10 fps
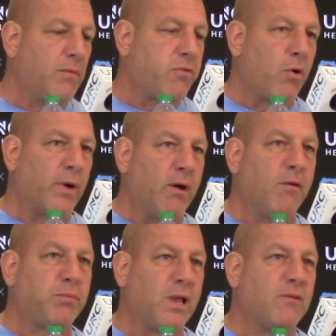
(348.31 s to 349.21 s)
throwing
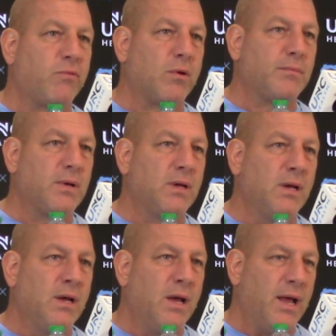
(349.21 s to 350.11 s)
off platform.
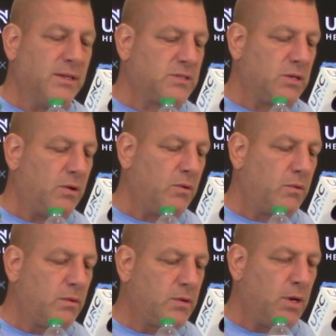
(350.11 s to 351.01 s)
And so,
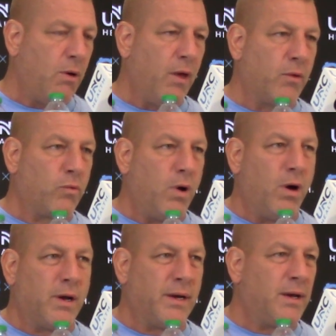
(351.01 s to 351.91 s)
on the
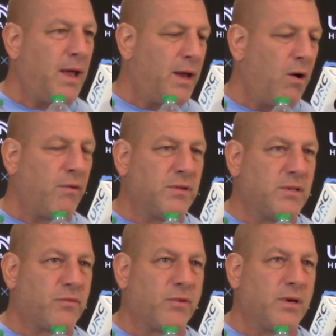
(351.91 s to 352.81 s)
run and off
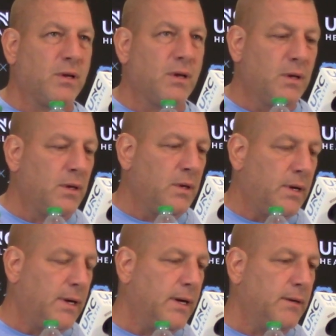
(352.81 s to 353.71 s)
a different,
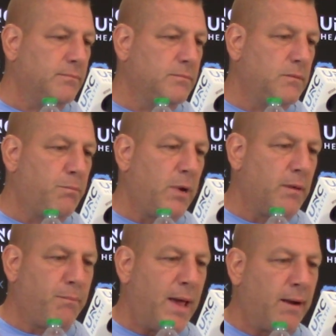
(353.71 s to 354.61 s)
out
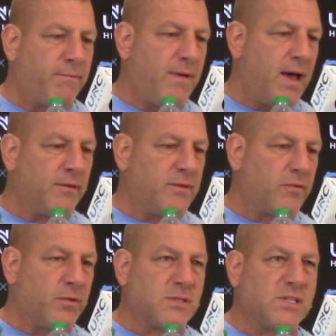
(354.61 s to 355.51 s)
of
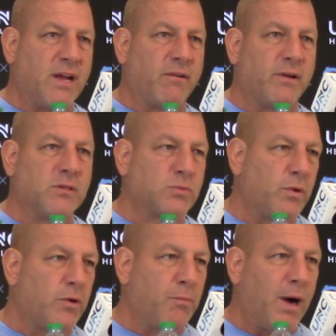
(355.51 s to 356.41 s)
different scenarios
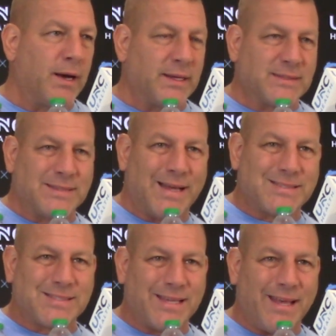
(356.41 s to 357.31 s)
where their body is not
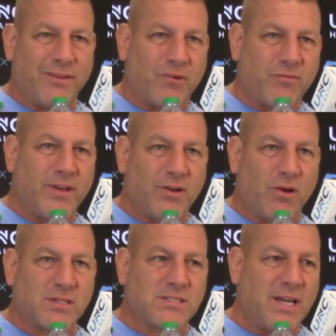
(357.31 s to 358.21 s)
set, their feet
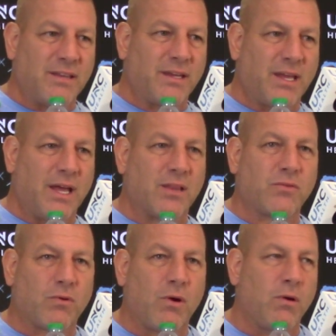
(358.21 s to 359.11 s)
aren't set, they can't
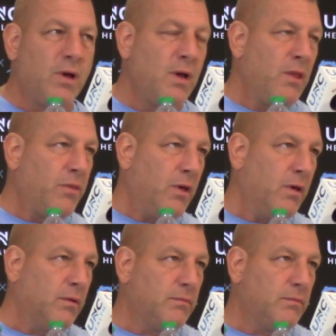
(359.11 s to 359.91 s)
throw. The